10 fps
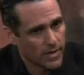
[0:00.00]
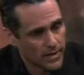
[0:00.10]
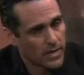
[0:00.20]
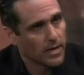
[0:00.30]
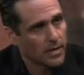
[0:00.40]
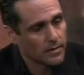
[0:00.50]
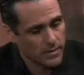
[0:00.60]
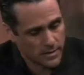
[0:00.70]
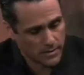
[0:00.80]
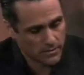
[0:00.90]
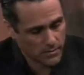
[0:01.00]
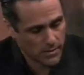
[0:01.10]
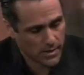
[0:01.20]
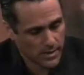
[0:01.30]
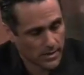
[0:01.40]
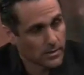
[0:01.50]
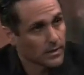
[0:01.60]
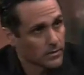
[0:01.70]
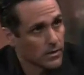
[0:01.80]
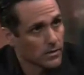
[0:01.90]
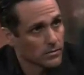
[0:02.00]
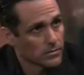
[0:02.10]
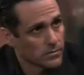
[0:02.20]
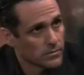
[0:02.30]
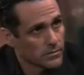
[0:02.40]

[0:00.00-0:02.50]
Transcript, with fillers: if I can't, then I gotta let her go.